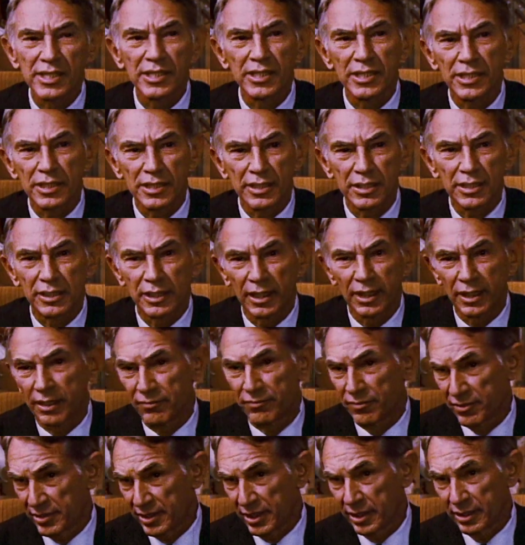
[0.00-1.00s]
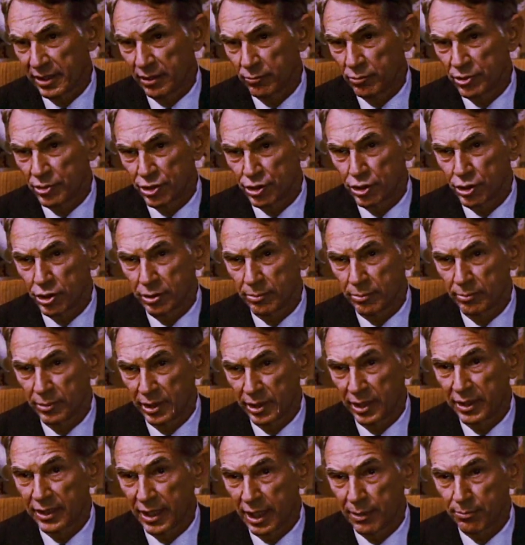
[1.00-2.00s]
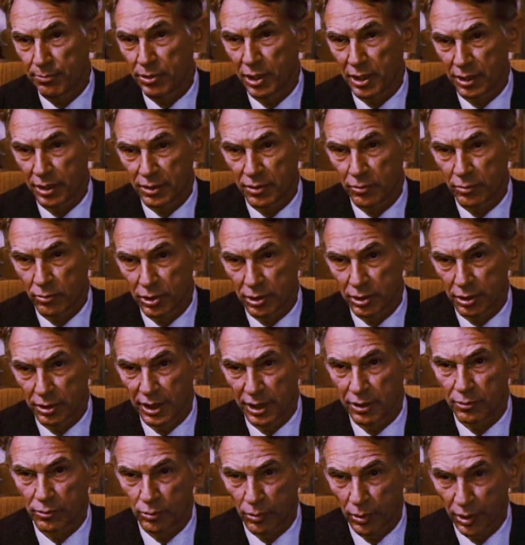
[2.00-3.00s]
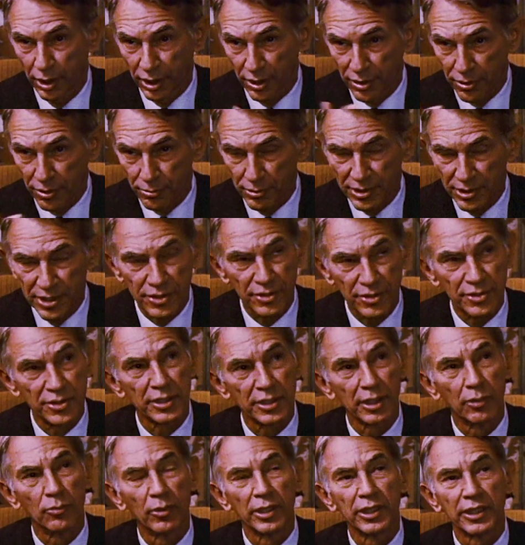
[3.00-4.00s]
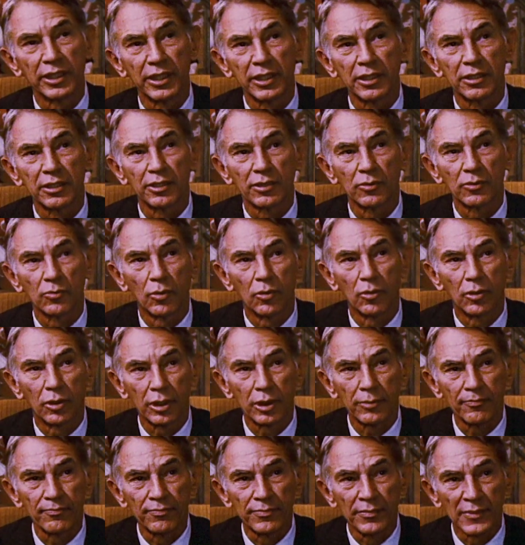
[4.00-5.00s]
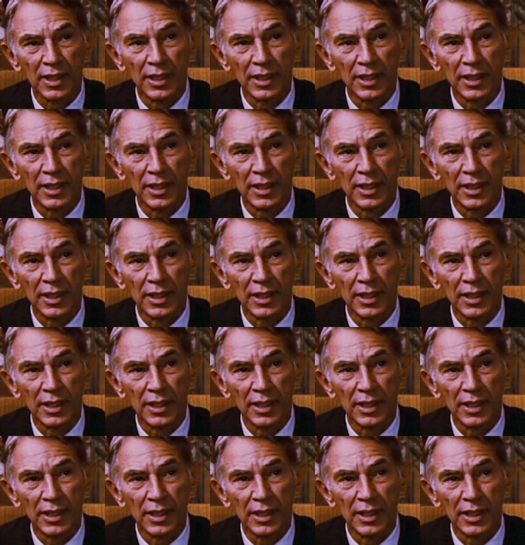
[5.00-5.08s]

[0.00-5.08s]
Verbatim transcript: seized everything that was German in that part of the world. That was one of the reasons they went into the war.